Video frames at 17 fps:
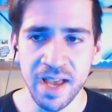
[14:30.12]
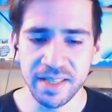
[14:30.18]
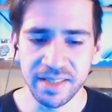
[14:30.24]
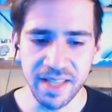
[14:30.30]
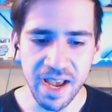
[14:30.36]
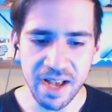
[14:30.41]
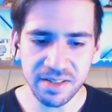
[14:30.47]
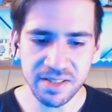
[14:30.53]

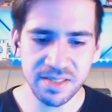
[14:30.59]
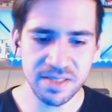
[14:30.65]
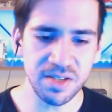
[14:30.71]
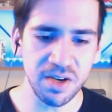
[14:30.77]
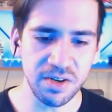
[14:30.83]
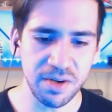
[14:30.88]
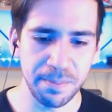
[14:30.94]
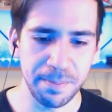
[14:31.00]
Now let's
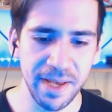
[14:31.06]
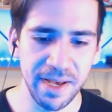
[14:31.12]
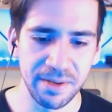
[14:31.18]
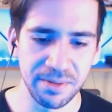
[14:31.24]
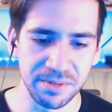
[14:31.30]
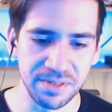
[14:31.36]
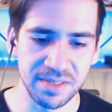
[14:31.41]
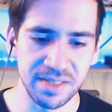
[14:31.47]
talk
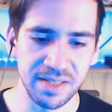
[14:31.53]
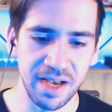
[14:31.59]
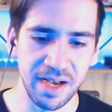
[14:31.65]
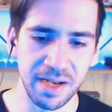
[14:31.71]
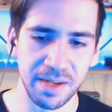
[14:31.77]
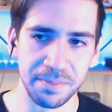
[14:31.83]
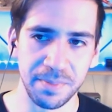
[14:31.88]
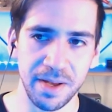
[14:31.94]
about
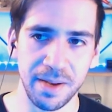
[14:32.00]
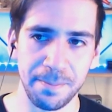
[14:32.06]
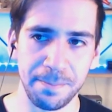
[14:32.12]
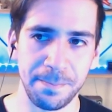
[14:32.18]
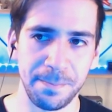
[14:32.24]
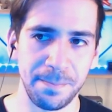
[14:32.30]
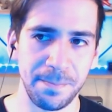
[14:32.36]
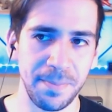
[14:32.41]
um,
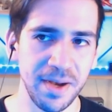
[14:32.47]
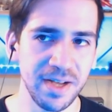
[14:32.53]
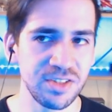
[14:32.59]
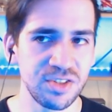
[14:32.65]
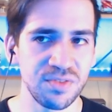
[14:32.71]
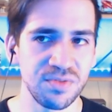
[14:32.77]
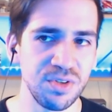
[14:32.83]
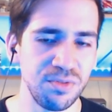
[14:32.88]
a
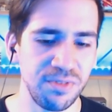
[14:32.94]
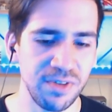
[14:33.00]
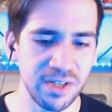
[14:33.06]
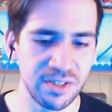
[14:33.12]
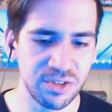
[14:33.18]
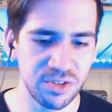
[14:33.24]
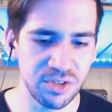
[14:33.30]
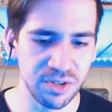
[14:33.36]
bunch of new
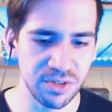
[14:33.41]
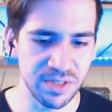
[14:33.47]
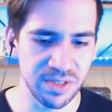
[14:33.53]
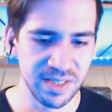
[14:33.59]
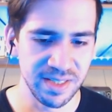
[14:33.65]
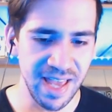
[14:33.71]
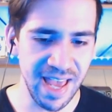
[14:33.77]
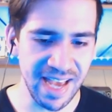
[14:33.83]
features
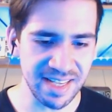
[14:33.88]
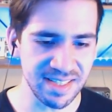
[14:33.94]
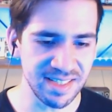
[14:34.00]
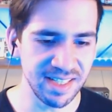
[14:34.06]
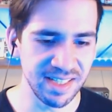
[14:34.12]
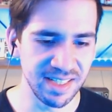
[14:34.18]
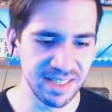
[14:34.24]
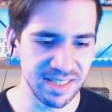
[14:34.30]
in
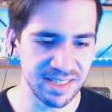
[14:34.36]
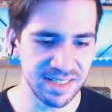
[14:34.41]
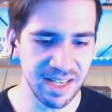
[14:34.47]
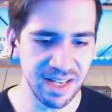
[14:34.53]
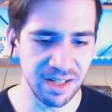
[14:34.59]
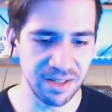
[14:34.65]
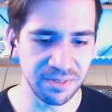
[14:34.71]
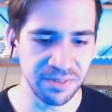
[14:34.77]
Xstate
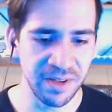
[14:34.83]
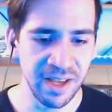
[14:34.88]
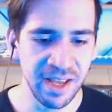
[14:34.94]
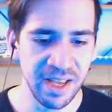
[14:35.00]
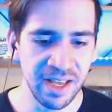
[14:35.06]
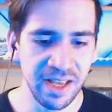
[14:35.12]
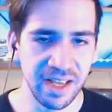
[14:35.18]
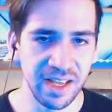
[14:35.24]
itself
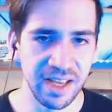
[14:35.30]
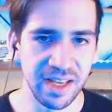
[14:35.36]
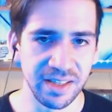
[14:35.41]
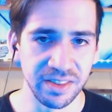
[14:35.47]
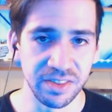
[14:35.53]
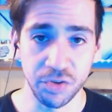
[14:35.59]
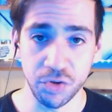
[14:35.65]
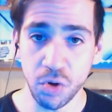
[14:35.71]

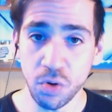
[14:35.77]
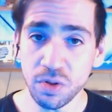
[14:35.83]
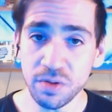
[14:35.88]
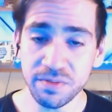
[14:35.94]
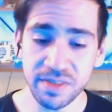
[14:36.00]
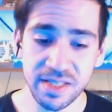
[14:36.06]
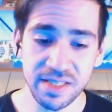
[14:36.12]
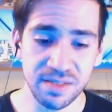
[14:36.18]
and the goal
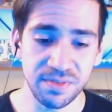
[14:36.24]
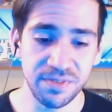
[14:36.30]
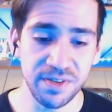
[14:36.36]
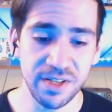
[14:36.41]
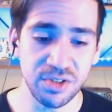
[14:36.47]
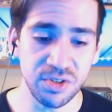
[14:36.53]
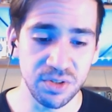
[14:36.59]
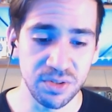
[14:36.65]
of these
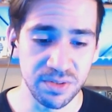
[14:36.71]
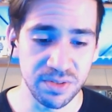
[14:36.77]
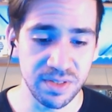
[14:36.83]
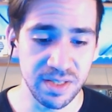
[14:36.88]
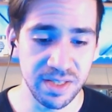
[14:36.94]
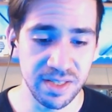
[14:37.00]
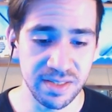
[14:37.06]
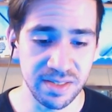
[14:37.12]

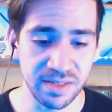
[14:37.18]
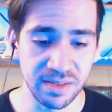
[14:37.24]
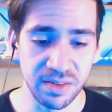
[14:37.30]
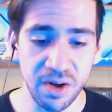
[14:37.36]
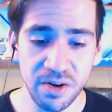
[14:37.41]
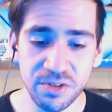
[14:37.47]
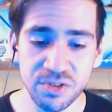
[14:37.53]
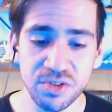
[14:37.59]
features is
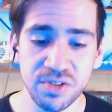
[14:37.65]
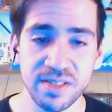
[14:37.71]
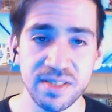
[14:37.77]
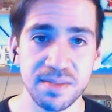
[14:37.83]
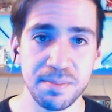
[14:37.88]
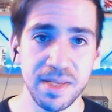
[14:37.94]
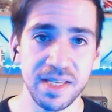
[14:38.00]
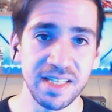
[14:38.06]
largely
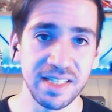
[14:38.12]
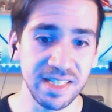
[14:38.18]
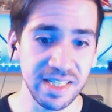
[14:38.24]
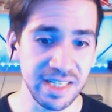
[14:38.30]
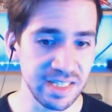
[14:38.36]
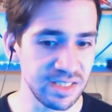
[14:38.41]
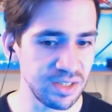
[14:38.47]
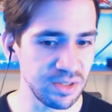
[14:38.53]
to make it
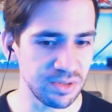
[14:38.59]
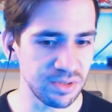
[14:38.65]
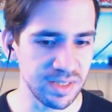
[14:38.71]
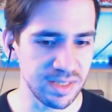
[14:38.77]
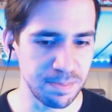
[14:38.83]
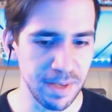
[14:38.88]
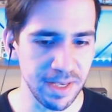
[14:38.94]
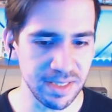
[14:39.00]
easier
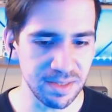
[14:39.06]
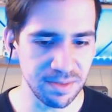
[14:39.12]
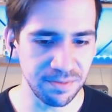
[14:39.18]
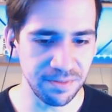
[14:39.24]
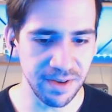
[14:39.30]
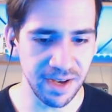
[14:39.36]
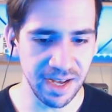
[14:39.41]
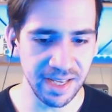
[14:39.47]
to
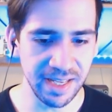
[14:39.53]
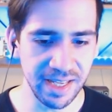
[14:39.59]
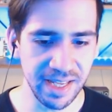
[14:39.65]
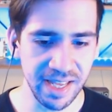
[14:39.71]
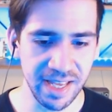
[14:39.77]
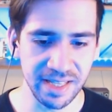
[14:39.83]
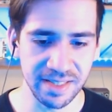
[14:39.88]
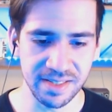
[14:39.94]
specify
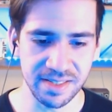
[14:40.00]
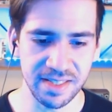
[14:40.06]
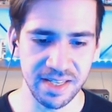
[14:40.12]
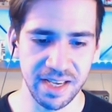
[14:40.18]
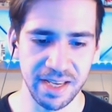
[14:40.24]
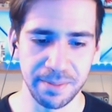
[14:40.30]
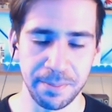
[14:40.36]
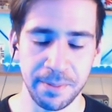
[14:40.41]
and
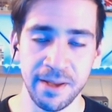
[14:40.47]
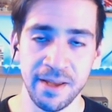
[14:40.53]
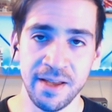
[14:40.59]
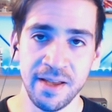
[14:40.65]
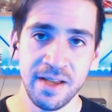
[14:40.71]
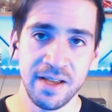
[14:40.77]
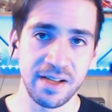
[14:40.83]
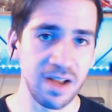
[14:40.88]
type
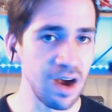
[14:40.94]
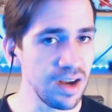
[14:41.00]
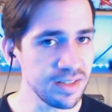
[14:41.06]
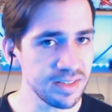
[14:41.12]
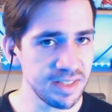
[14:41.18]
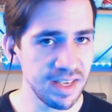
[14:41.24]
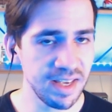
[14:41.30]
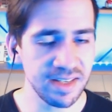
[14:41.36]

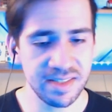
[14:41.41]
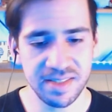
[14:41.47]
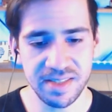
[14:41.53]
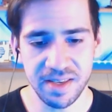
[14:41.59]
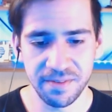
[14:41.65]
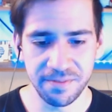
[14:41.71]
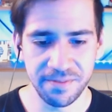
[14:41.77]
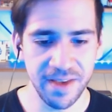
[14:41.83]

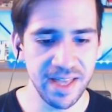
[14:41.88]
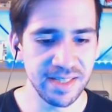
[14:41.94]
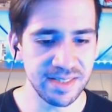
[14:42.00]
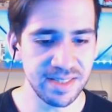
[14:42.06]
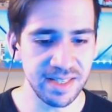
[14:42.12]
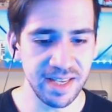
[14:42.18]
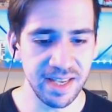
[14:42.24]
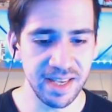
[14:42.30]
context,
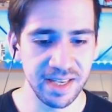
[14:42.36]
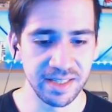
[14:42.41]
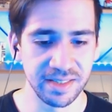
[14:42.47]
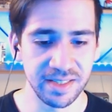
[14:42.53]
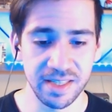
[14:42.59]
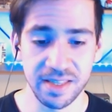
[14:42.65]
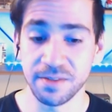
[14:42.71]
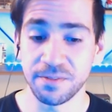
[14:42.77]
events,
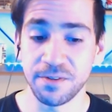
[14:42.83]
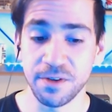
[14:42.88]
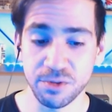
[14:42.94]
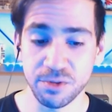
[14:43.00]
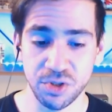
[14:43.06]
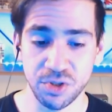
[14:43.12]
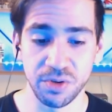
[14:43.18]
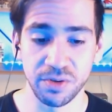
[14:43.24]
and in the
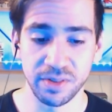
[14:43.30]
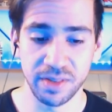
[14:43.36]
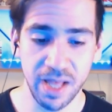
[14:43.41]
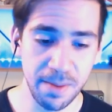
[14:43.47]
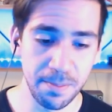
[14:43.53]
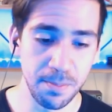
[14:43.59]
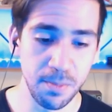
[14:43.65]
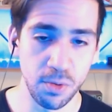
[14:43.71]
future, a
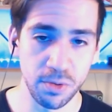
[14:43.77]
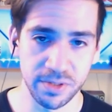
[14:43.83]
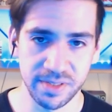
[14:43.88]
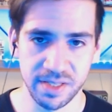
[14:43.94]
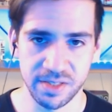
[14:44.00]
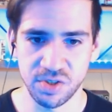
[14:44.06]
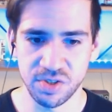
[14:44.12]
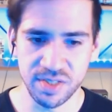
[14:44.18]
lot more,
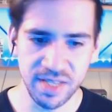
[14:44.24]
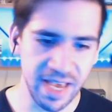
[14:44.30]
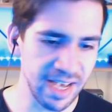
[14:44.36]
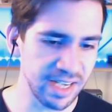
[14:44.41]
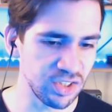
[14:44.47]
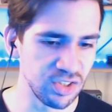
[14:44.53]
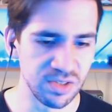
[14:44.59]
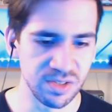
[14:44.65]
such as
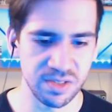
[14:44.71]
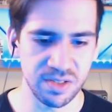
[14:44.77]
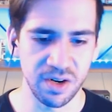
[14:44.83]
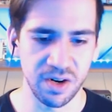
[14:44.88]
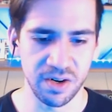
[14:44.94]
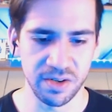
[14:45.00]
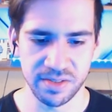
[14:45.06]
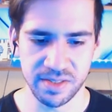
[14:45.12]
actions,
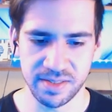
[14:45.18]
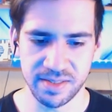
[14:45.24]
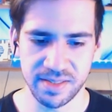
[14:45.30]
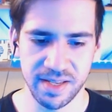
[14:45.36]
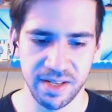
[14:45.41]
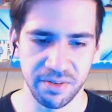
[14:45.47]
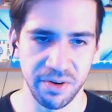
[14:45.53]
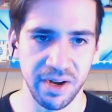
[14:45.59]
guards,
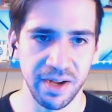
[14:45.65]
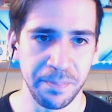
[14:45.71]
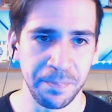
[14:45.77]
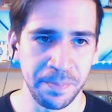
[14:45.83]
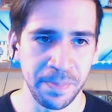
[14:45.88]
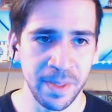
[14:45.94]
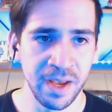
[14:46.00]
etc.